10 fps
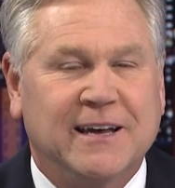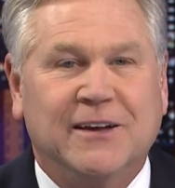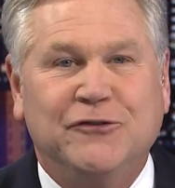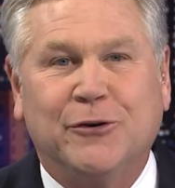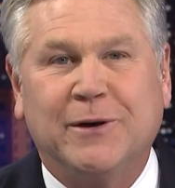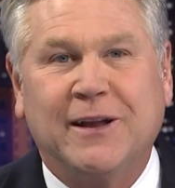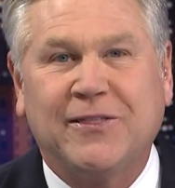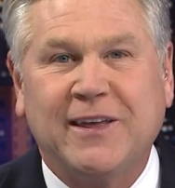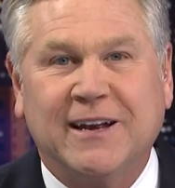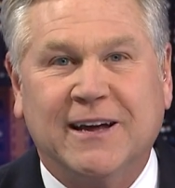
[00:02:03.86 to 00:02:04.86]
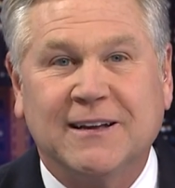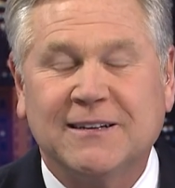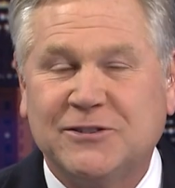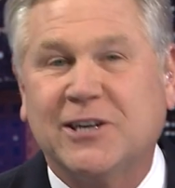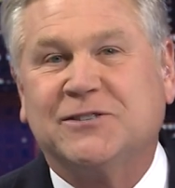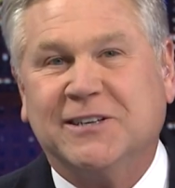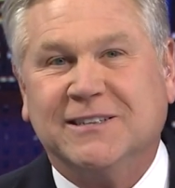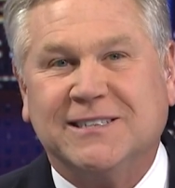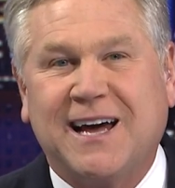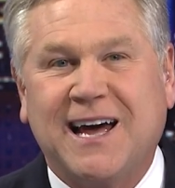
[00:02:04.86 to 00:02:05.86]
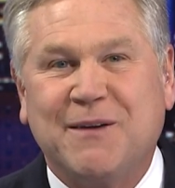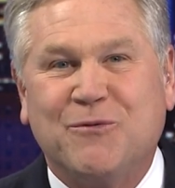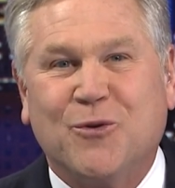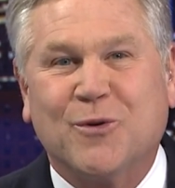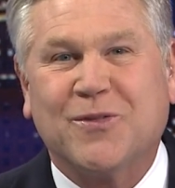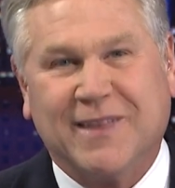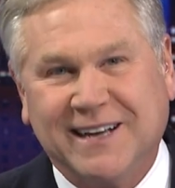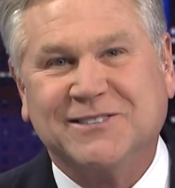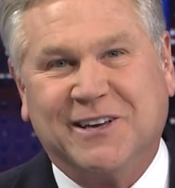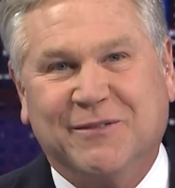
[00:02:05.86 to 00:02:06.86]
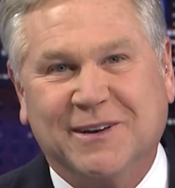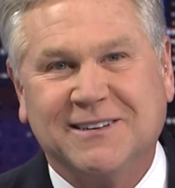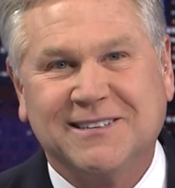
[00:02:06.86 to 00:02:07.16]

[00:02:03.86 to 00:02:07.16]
and join Athena just in time for Thanksgiving.